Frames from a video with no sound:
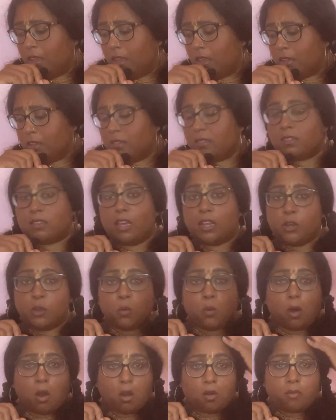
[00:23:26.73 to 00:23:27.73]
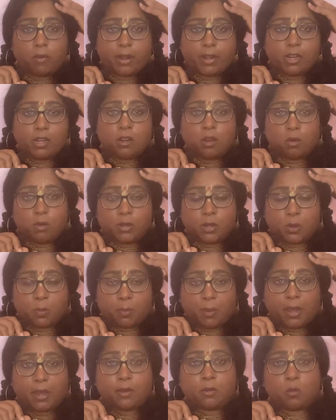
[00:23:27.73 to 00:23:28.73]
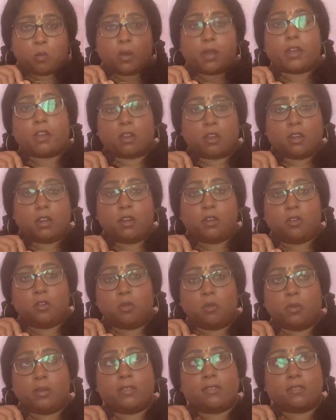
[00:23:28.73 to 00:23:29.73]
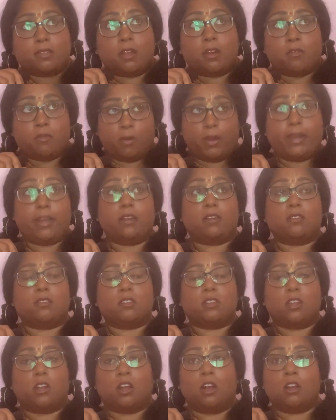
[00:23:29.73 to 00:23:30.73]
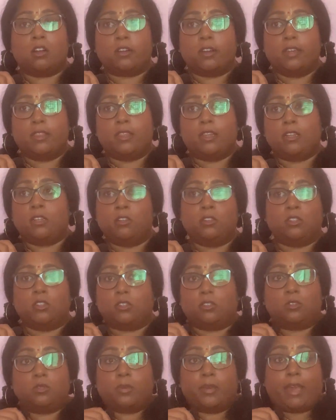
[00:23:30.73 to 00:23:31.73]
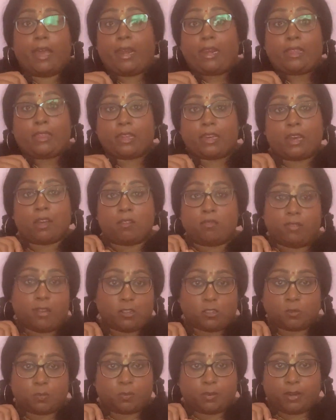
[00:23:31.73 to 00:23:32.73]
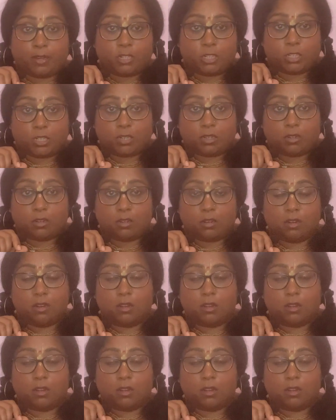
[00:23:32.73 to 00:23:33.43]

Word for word: because then you already know in your mind what you're going to do instead of waiting until you're hungry and then you're just doing anything out of desperation.